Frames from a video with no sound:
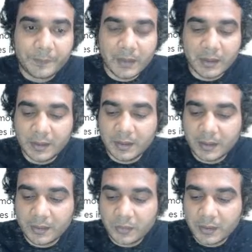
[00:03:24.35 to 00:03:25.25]
Then in
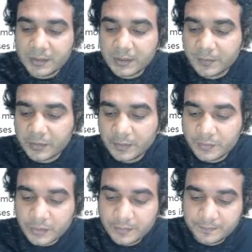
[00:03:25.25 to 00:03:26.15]
Iconic
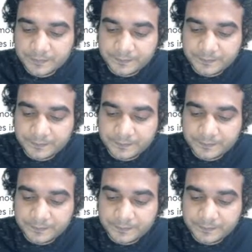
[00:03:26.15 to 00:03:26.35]
subscription,